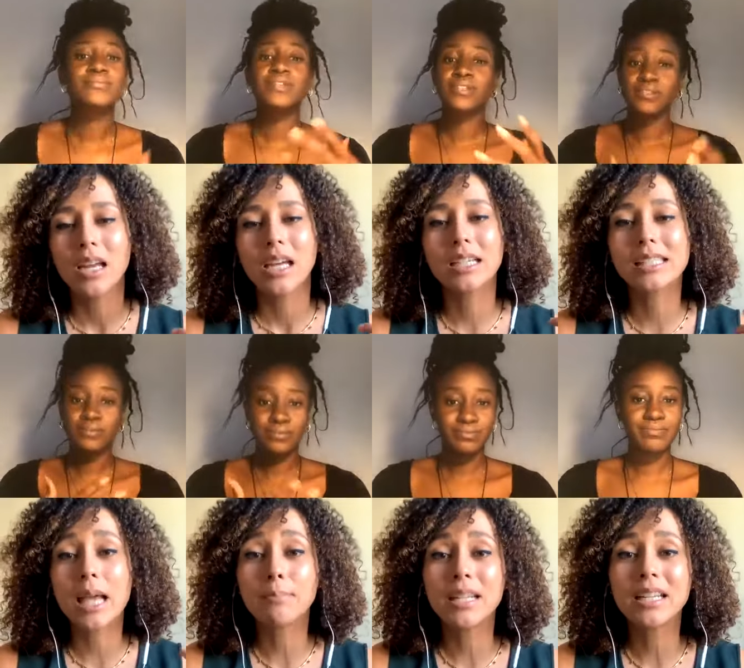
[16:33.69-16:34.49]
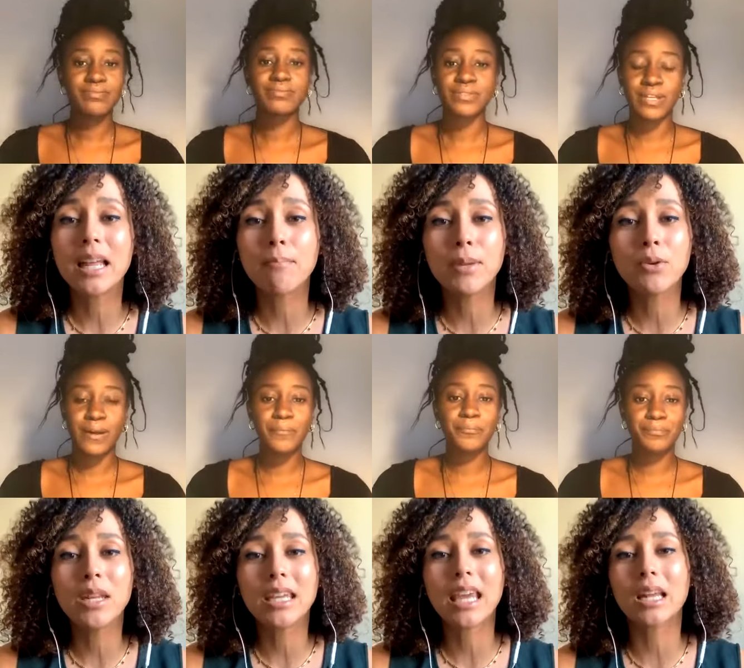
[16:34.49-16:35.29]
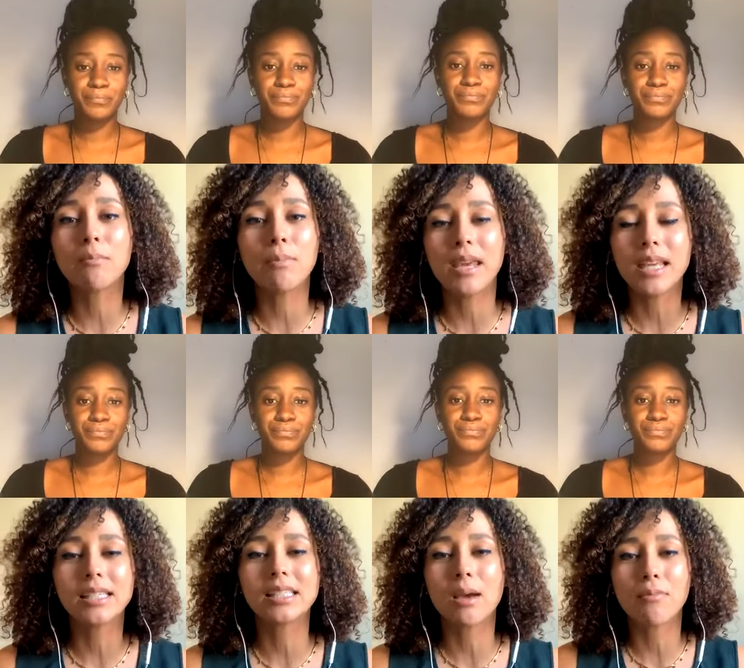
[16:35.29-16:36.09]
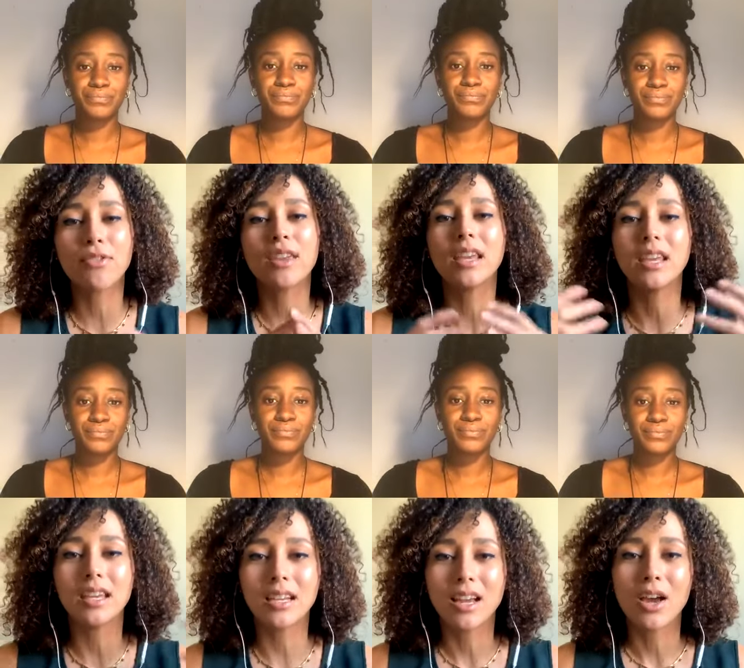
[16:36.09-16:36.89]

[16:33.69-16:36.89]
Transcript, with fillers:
Speaker 1: accepting that beauty yeah. can be something